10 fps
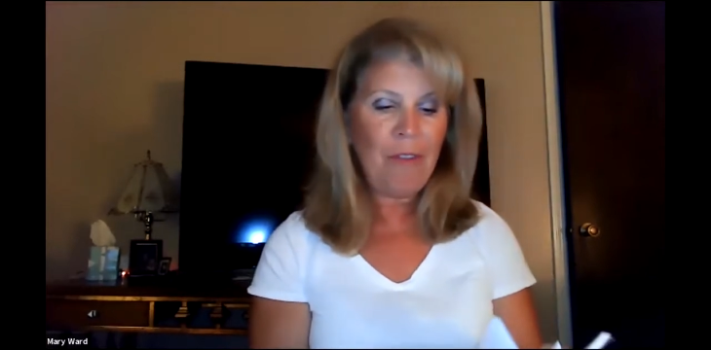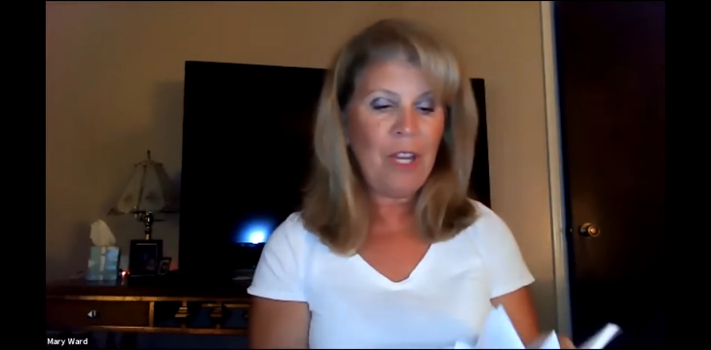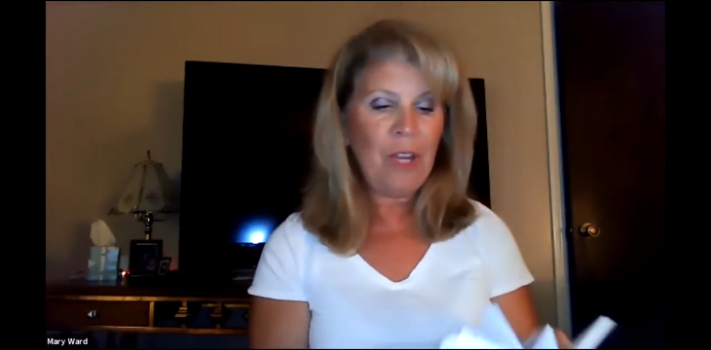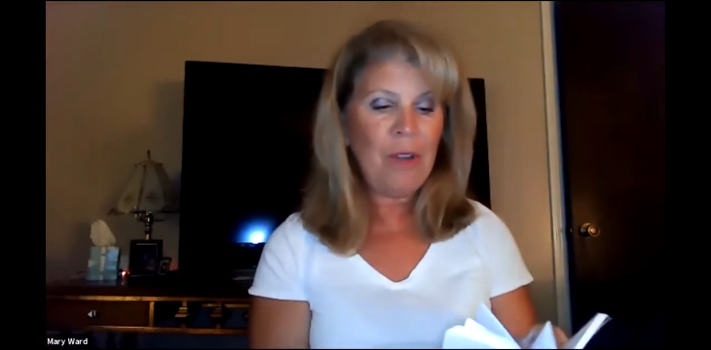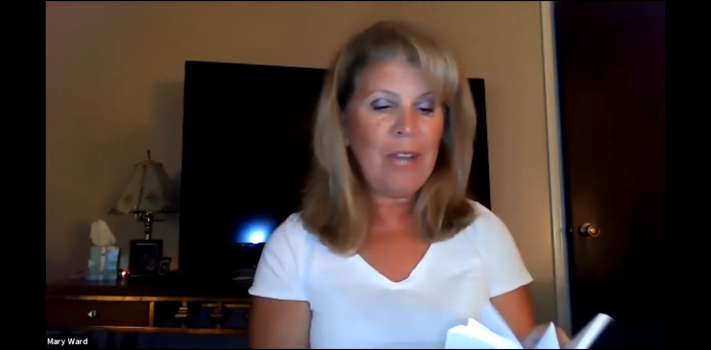
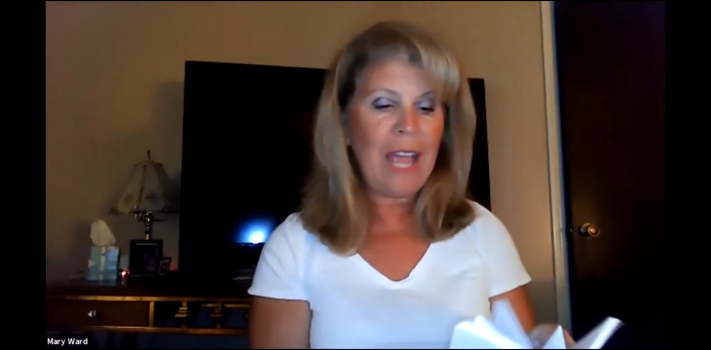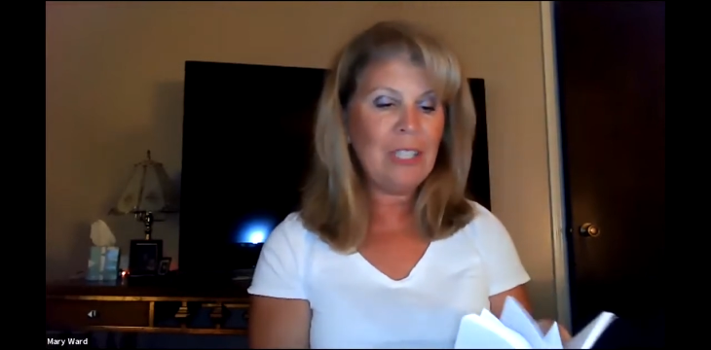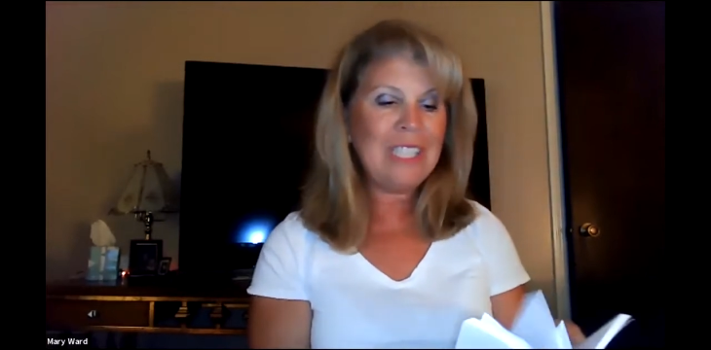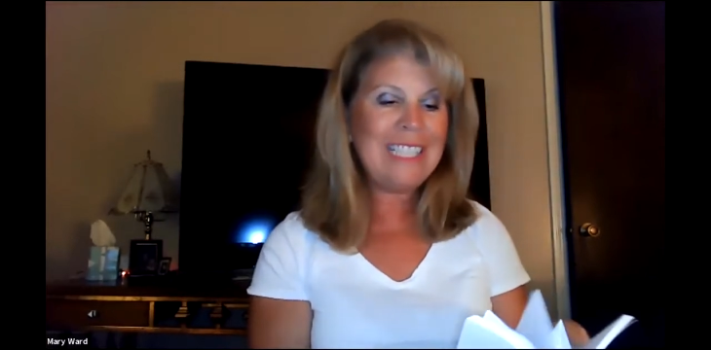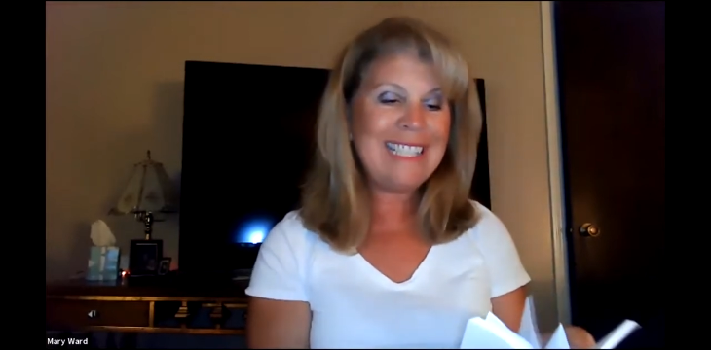you to
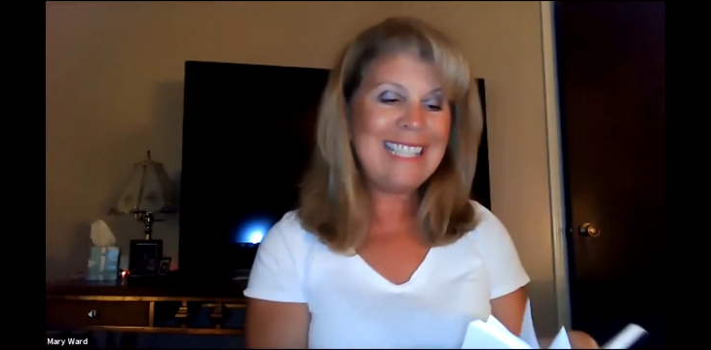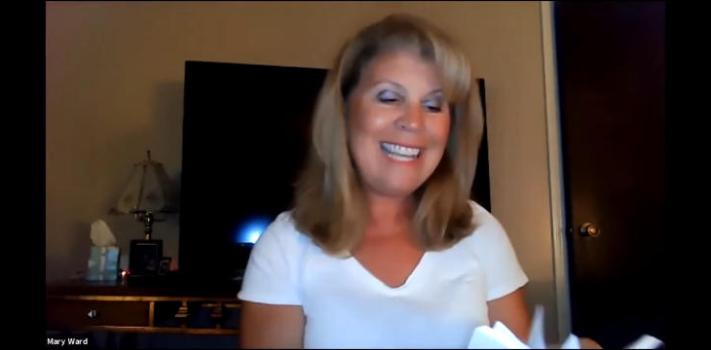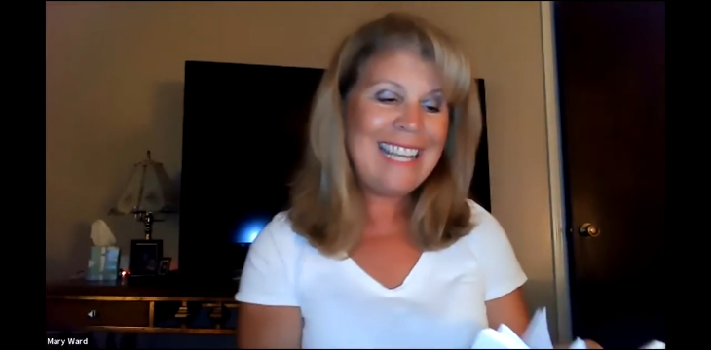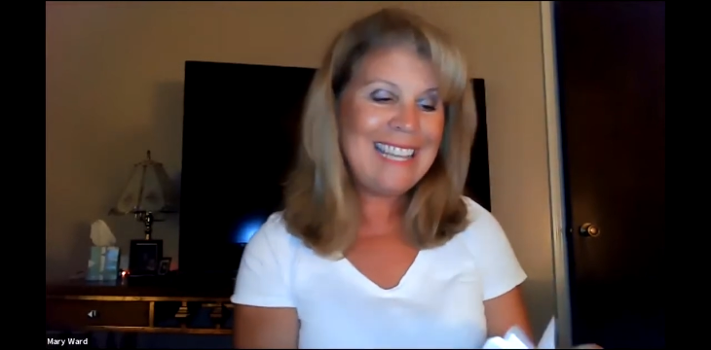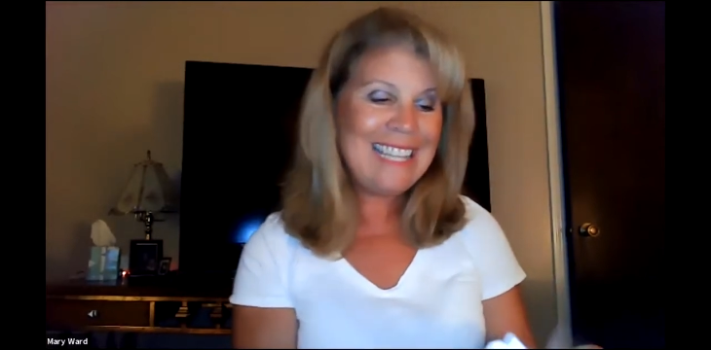actually
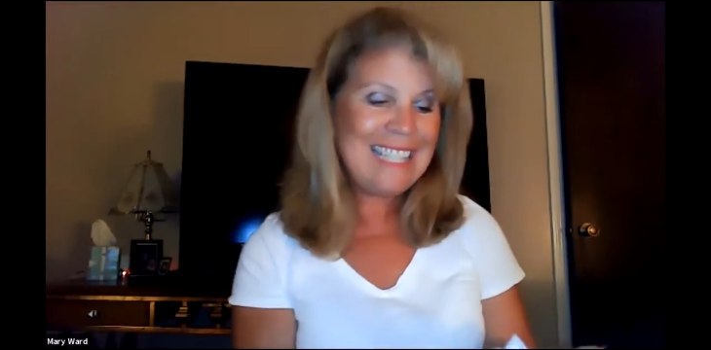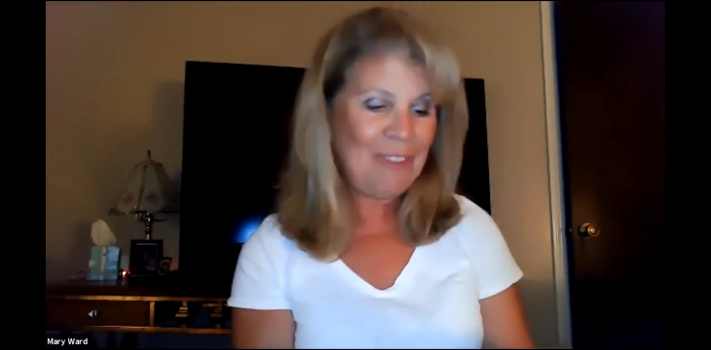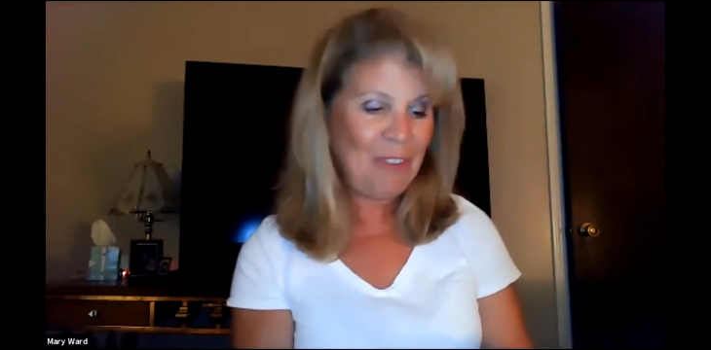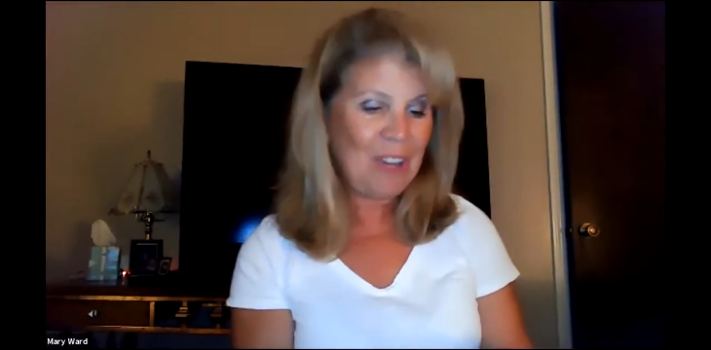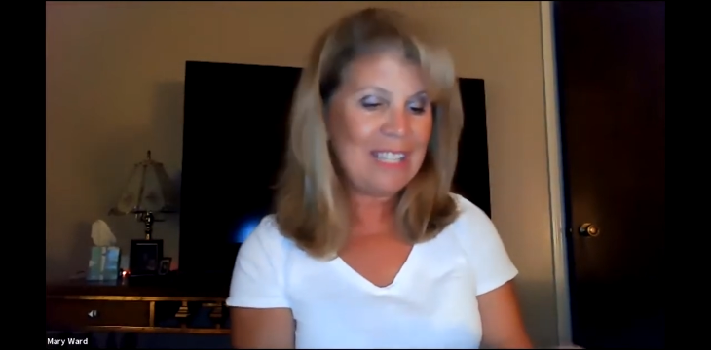see the
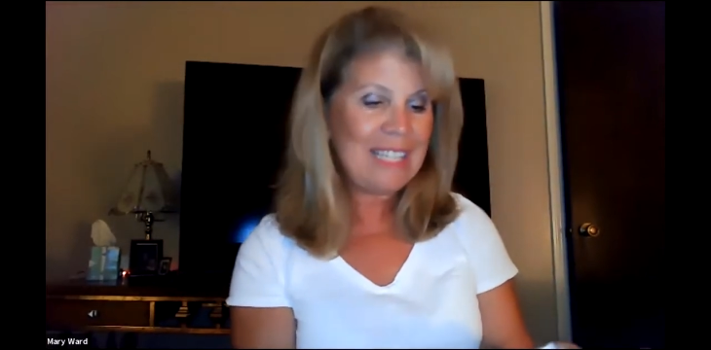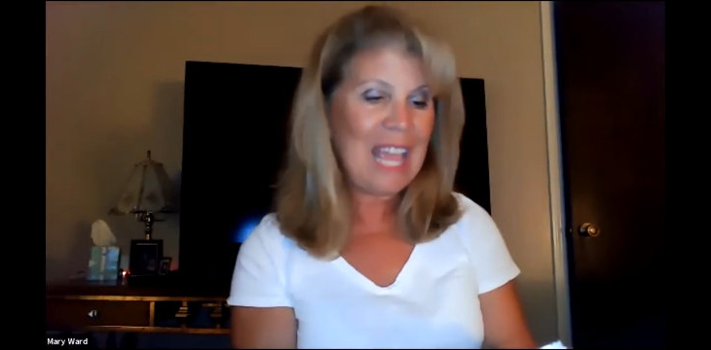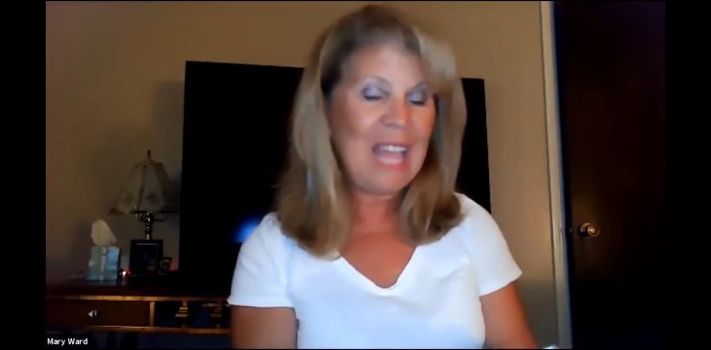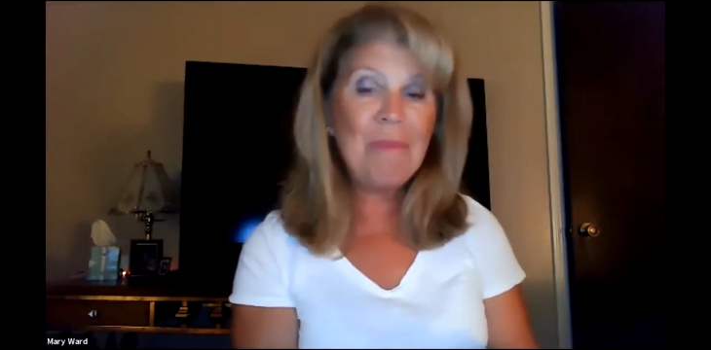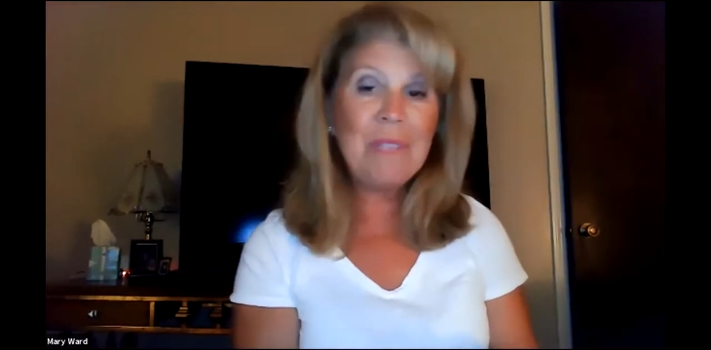different
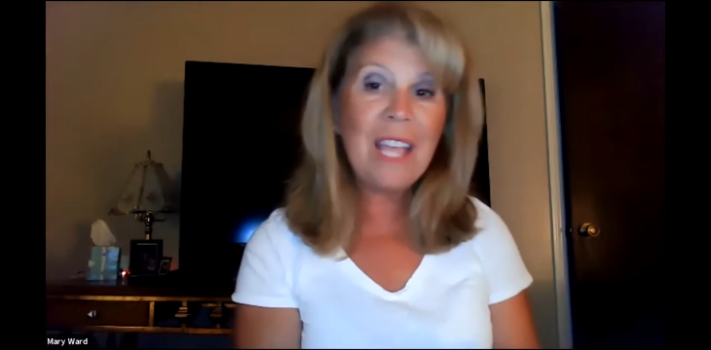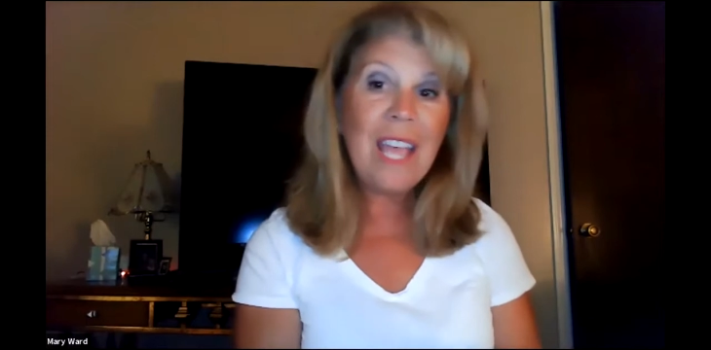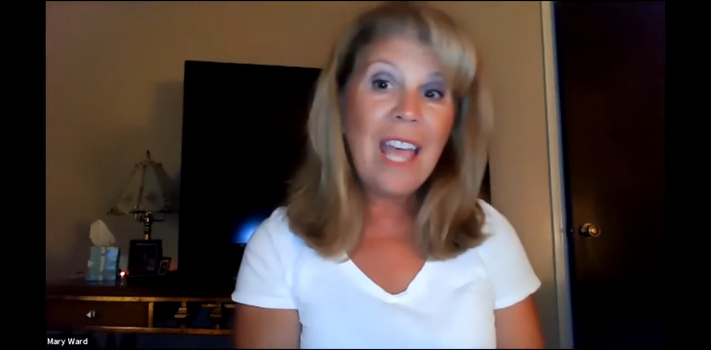types